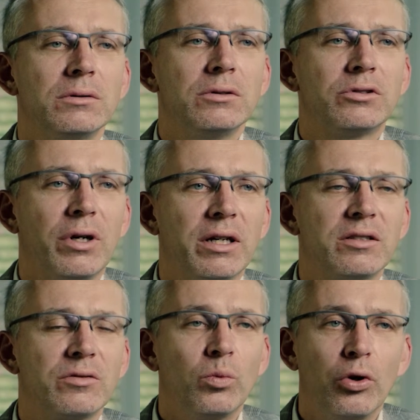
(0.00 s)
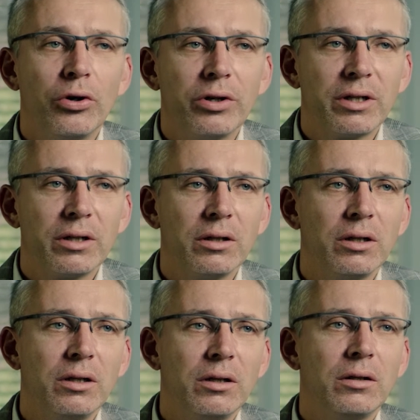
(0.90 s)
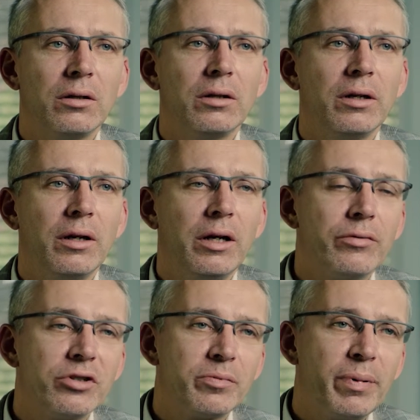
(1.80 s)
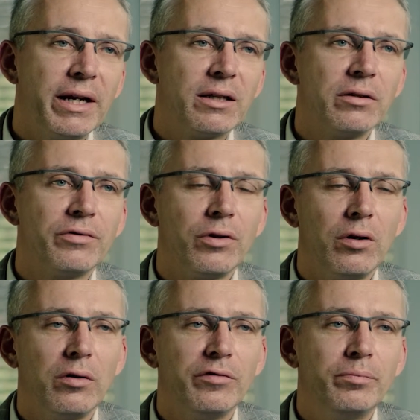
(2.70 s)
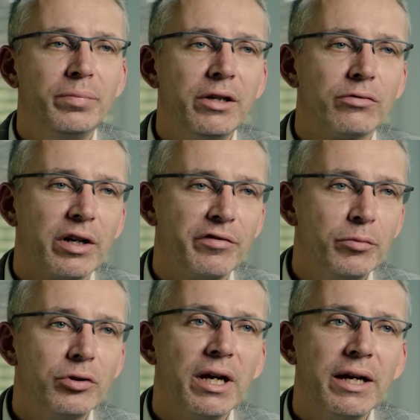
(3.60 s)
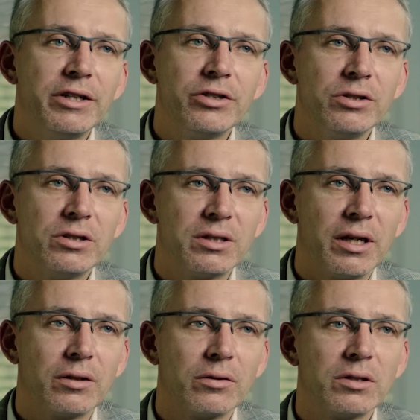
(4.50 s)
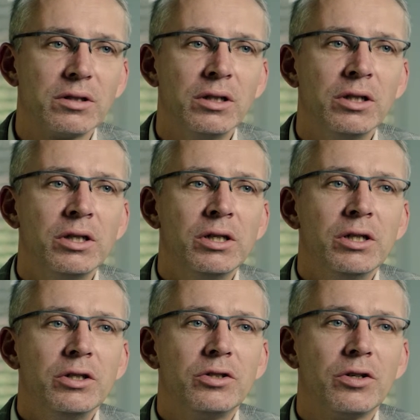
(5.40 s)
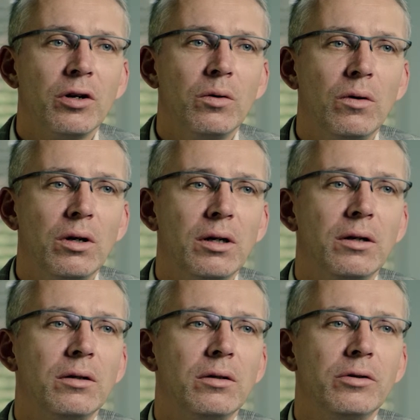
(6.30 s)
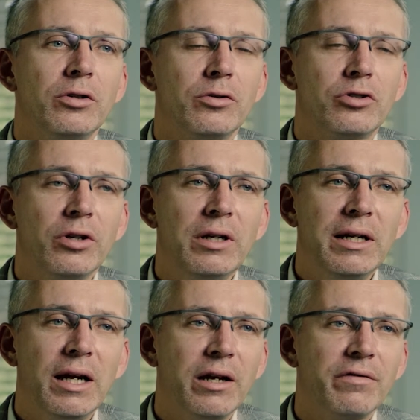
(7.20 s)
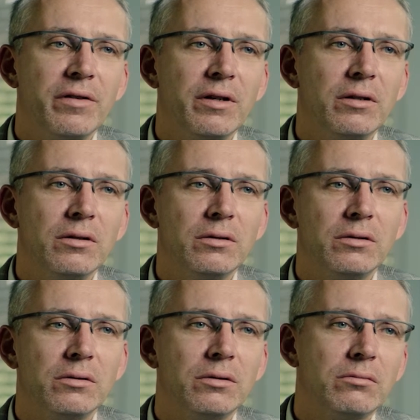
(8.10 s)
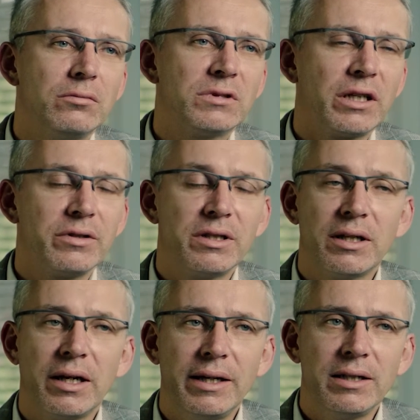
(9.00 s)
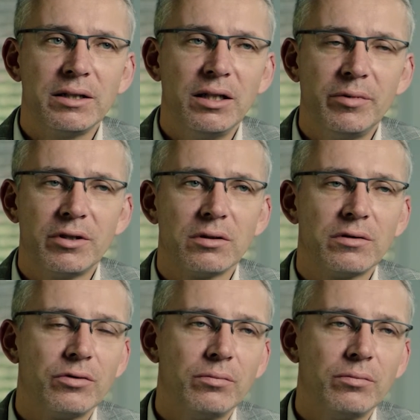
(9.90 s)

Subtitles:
drugs work irrespective of BRAF mutation status. So you certainly have the tyrosine kinase inhibitors for